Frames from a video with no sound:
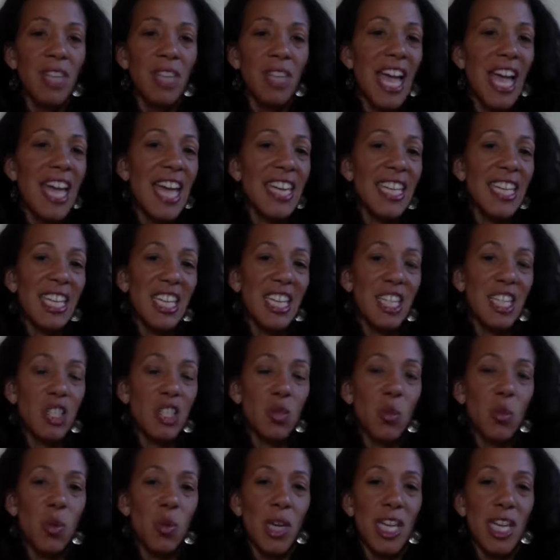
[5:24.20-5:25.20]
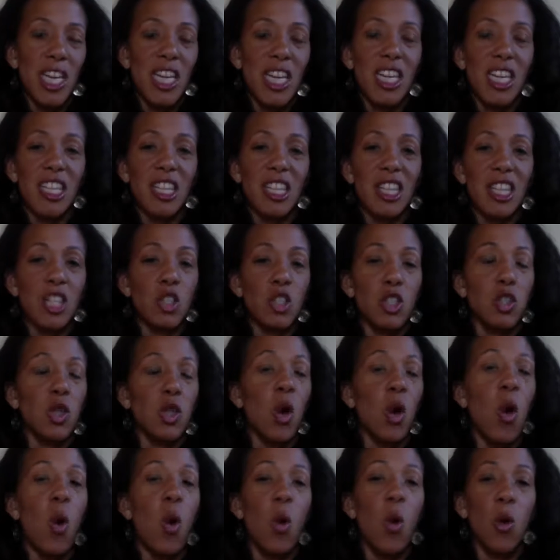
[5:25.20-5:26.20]
And each week, the
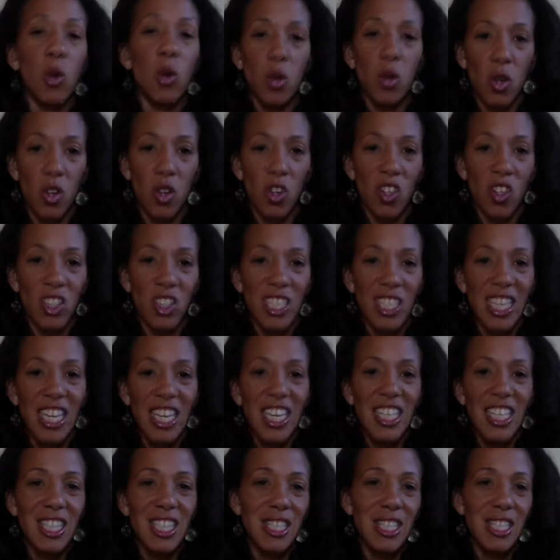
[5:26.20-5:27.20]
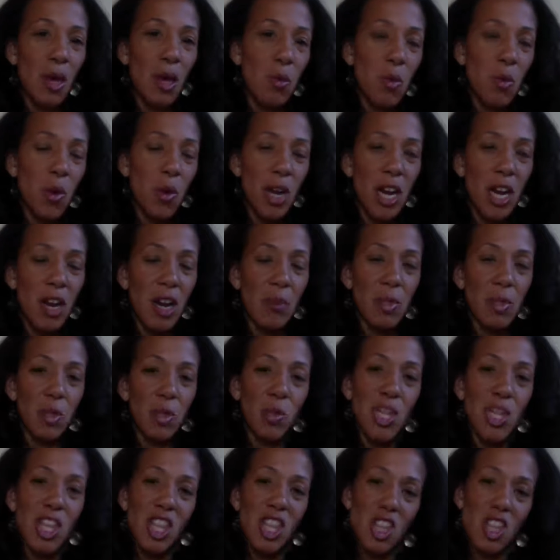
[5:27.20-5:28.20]
total is somewhere
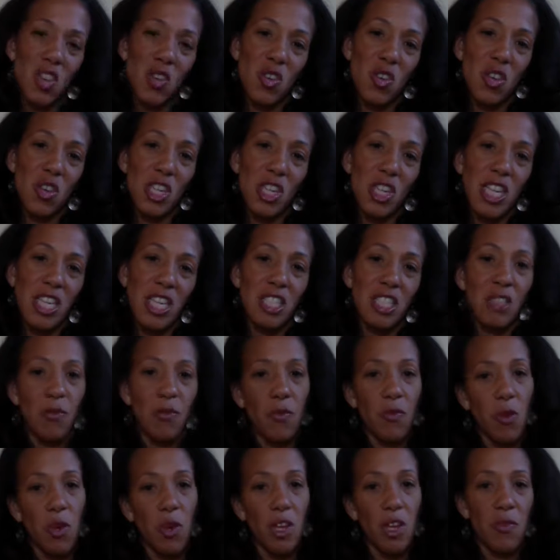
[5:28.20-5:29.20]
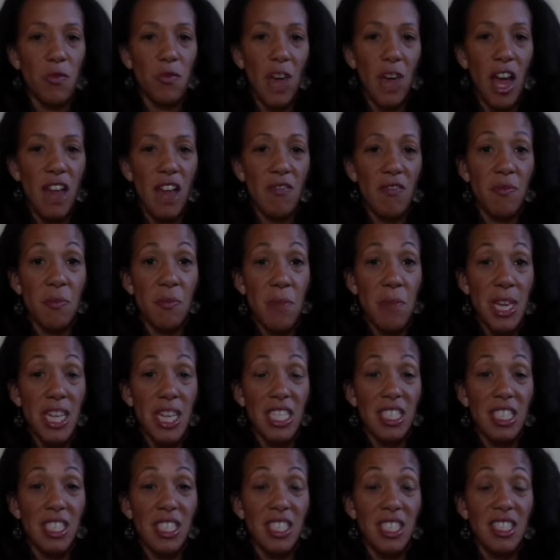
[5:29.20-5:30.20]
between 30 to 45
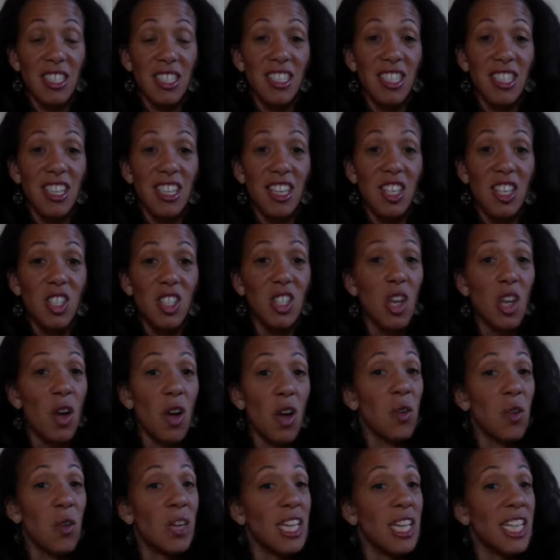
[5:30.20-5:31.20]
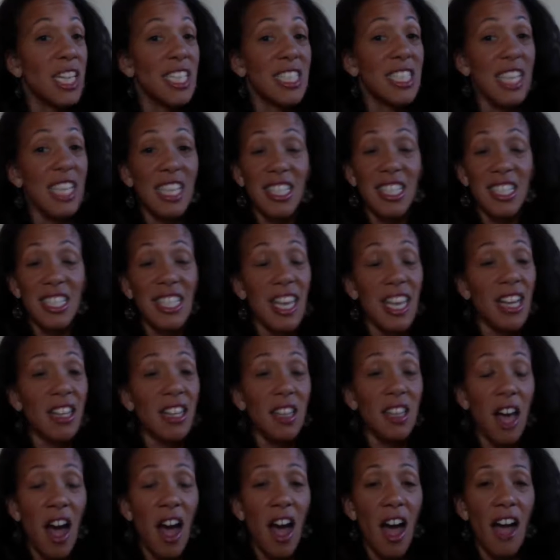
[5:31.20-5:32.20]
minutes. So it doesn't take a
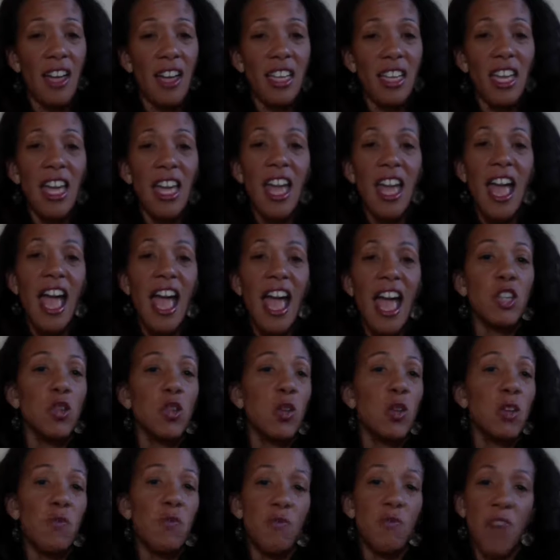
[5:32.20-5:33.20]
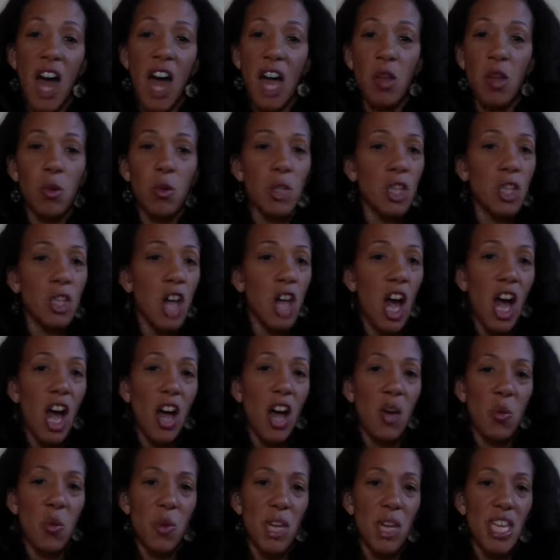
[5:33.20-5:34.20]
lot, and you can follow
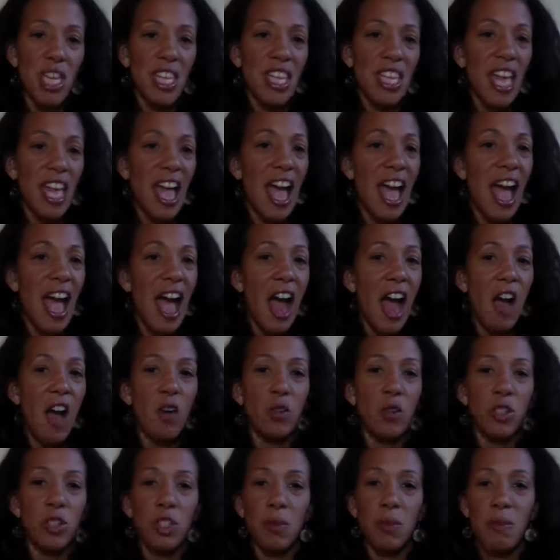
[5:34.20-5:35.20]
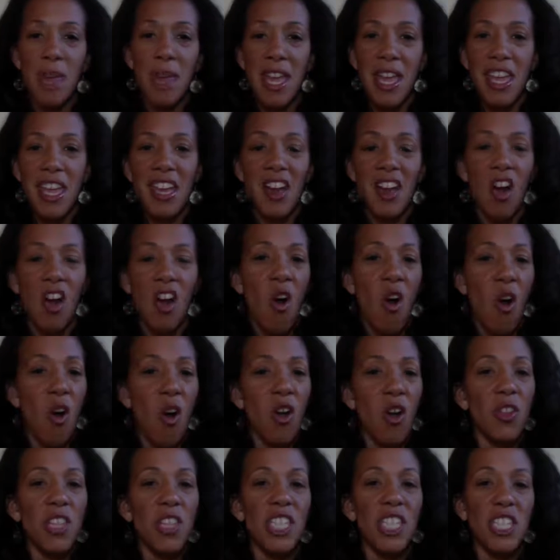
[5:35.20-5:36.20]
along with how to make
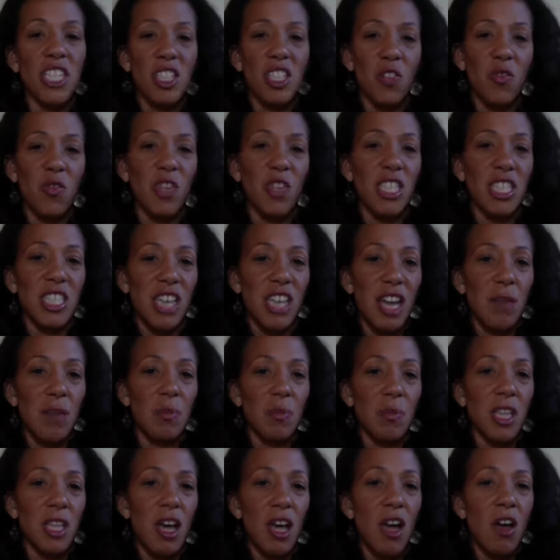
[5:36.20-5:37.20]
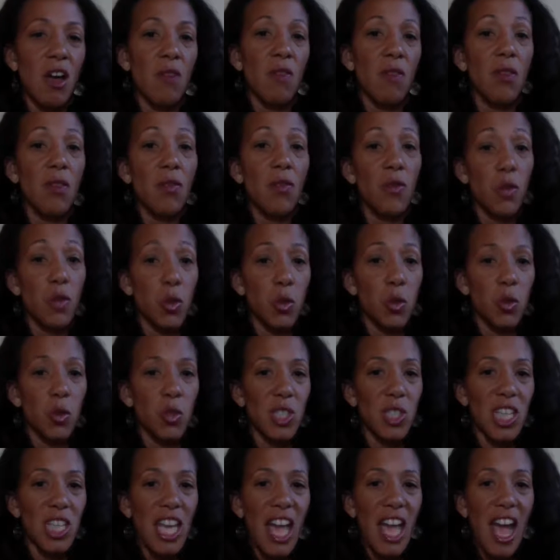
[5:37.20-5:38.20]
all these different types of
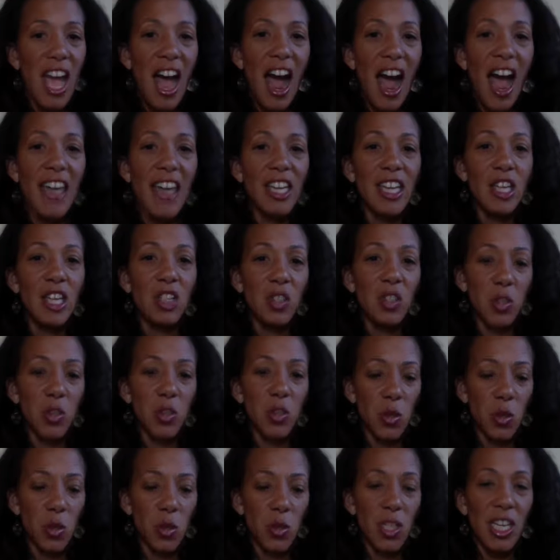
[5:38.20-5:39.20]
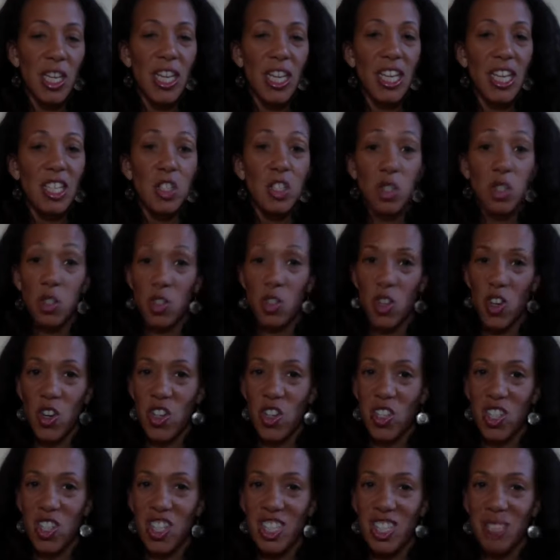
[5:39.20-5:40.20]
foods. I include
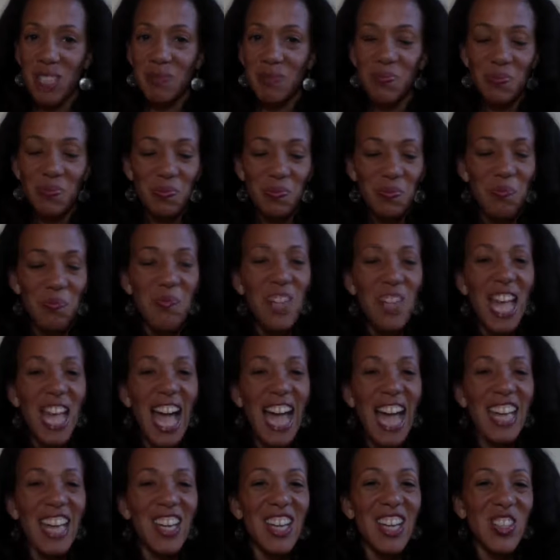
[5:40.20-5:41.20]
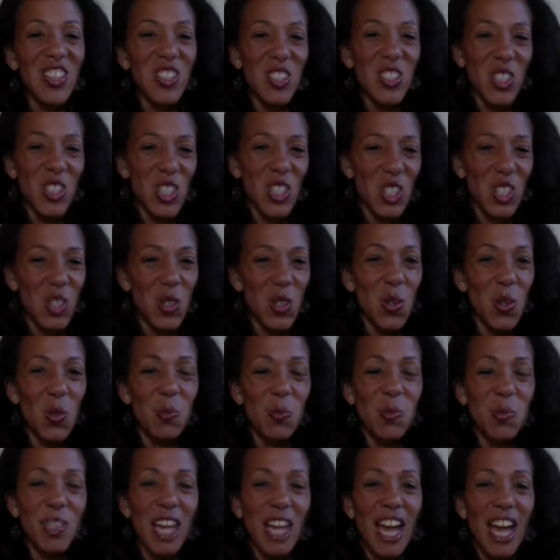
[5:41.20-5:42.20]
desserts, I include
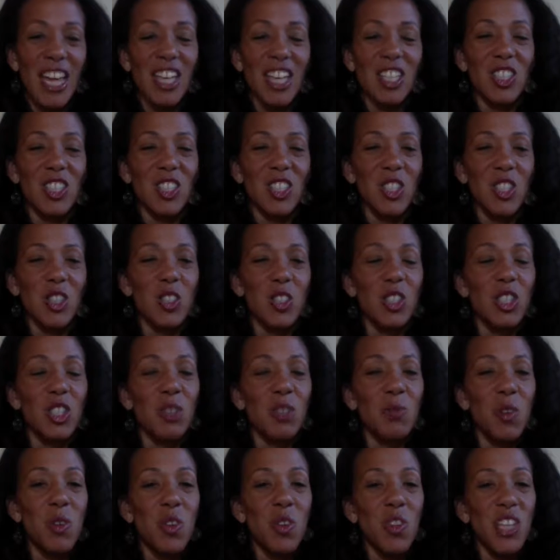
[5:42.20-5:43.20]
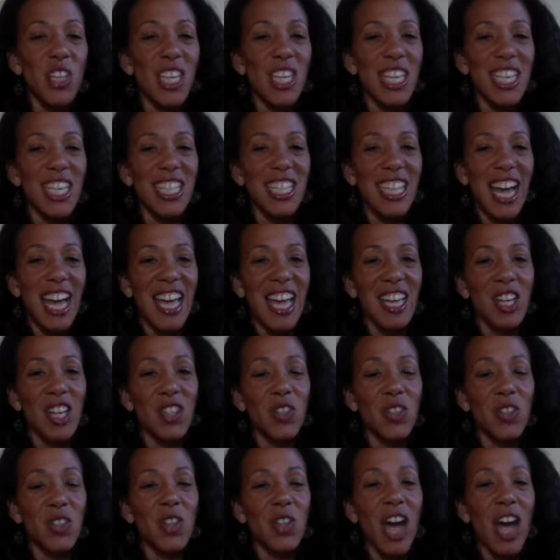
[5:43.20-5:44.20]
soups, I include smoothies, I
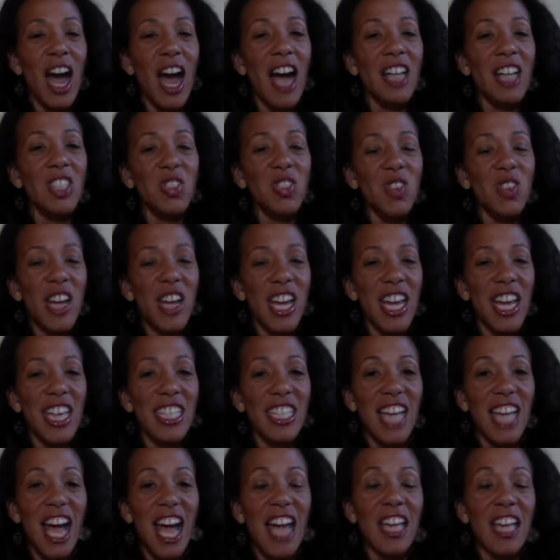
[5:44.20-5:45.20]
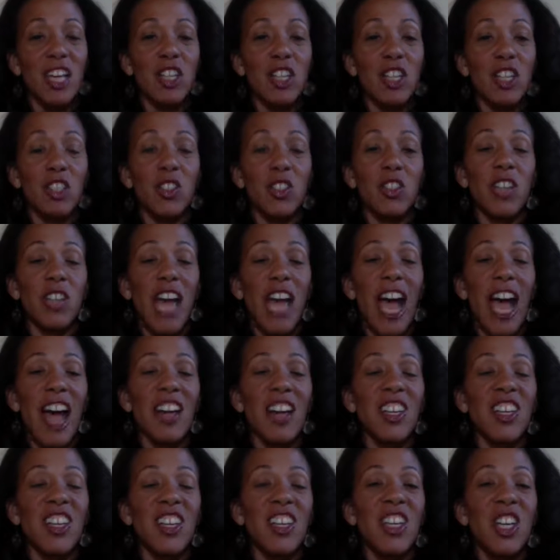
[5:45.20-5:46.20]
include entrees, I include how
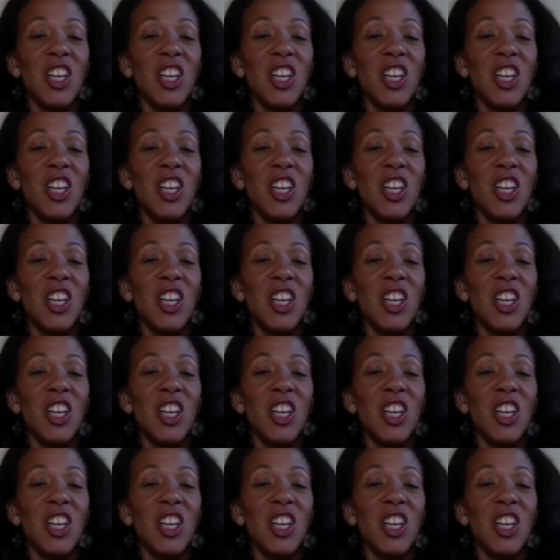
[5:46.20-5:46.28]
to